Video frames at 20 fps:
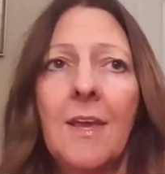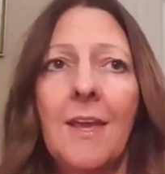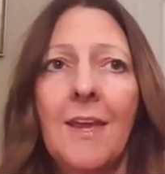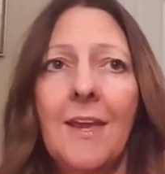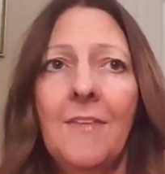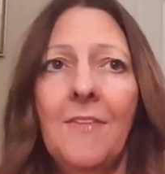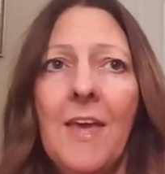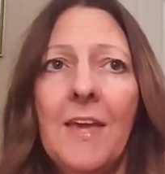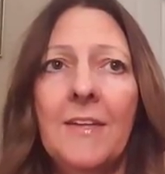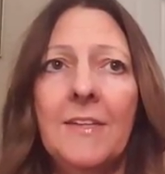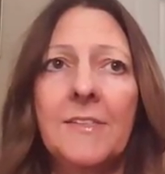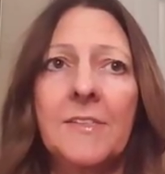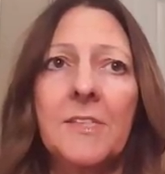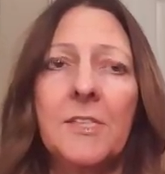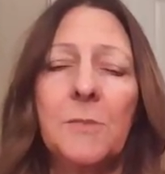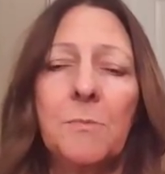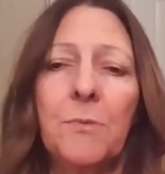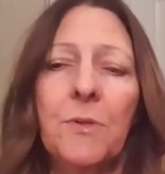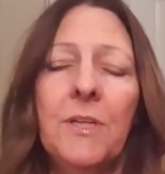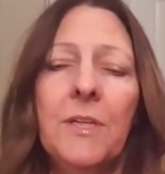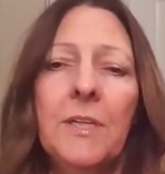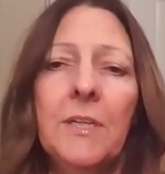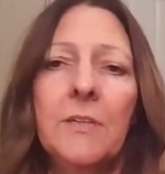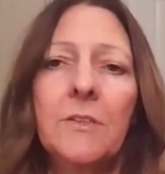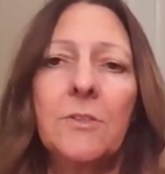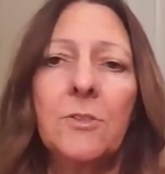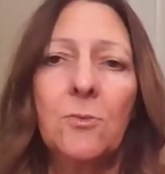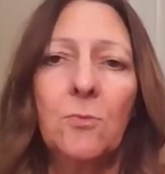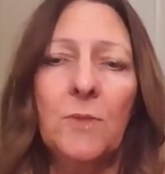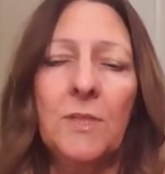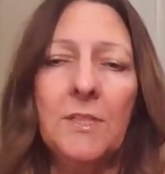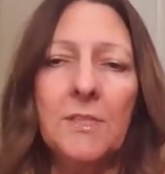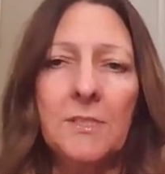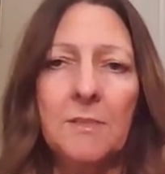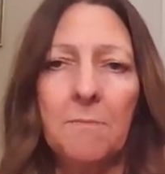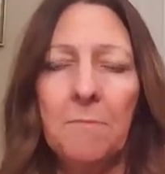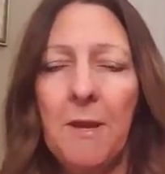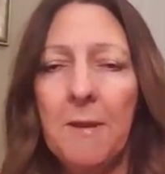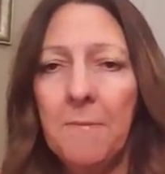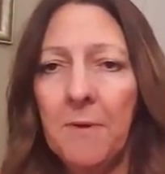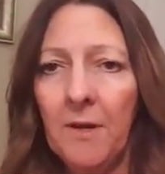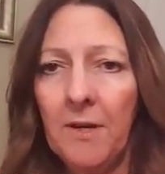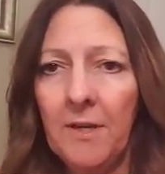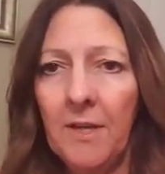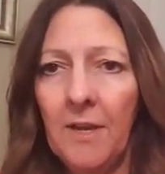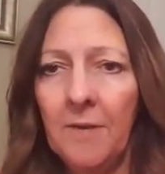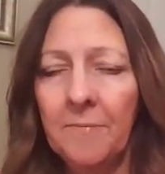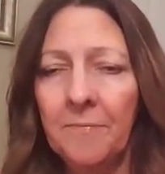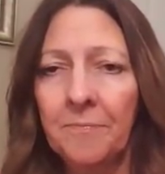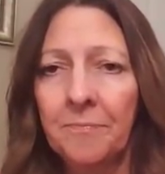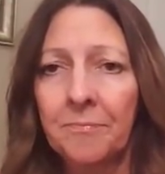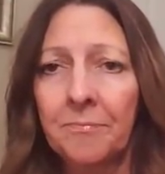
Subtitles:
and that is the Springhill Suites by Marriott.